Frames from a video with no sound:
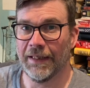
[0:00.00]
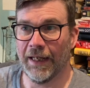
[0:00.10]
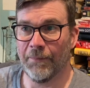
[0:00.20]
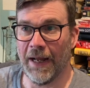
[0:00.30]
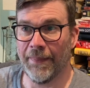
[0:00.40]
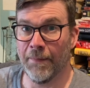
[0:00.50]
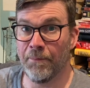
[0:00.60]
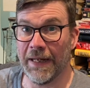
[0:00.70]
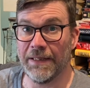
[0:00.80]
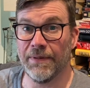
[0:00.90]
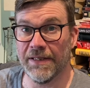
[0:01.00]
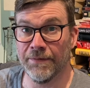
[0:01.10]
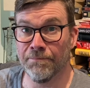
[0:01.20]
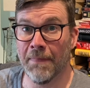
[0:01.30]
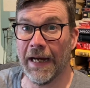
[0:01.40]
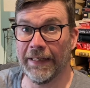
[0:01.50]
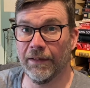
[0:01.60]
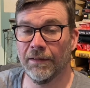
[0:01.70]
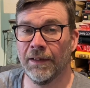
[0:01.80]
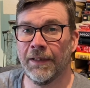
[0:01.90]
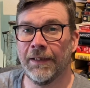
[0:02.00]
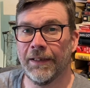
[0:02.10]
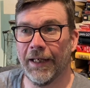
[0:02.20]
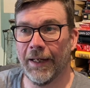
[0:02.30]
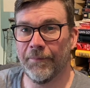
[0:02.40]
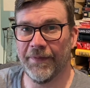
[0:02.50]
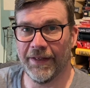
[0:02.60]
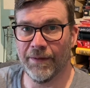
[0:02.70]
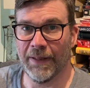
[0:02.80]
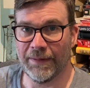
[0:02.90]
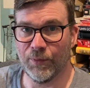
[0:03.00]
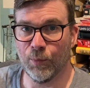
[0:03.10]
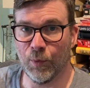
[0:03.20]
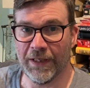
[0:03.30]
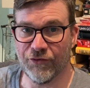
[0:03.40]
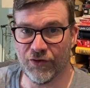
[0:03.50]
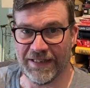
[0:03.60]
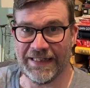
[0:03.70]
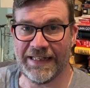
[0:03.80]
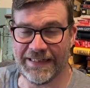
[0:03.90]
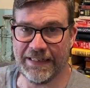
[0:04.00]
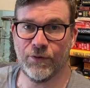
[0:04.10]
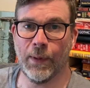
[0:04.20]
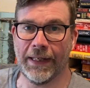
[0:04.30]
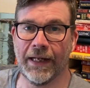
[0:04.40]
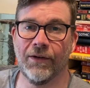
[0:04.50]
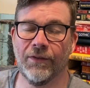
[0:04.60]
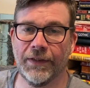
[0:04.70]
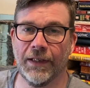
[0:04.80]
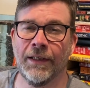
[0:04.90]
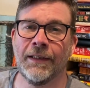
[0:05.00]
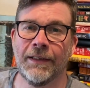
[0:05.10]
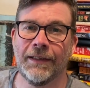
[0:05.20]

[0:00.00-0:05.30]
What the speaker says: and the baby is male, then the baby will literally eat its way out of her,